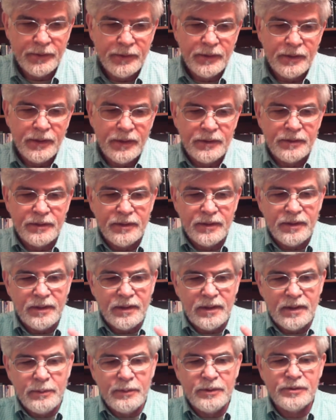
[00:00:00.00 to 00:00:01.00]
into the
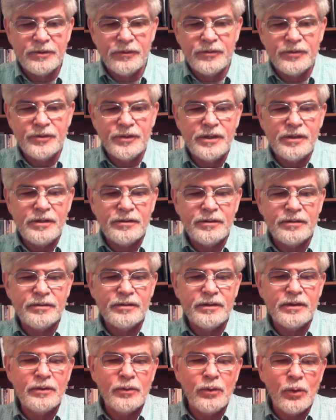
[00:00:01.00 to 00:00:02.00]
image of Jesus
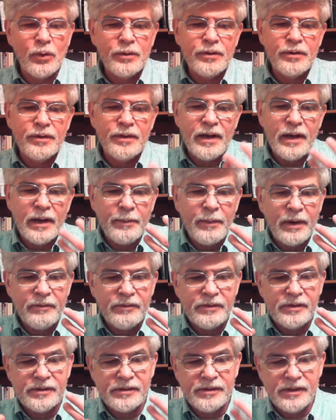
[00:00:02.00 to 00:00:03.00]
in order that I might
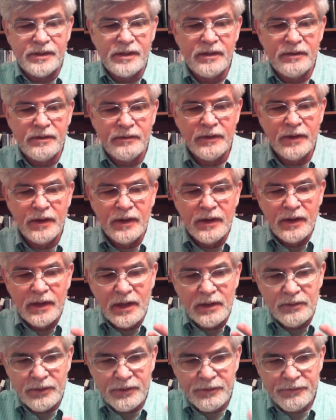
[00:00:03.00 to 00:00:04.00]
receive
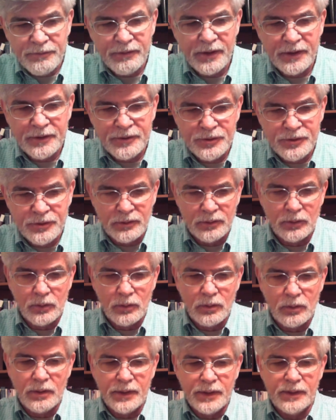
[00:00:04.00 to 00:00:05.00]
and reflect your
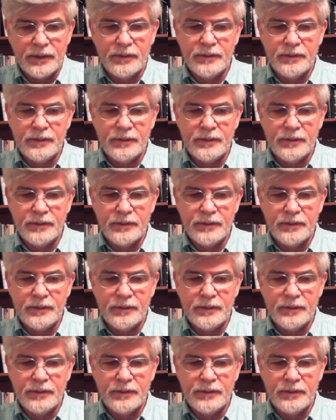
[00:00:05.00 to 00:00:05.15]
glory.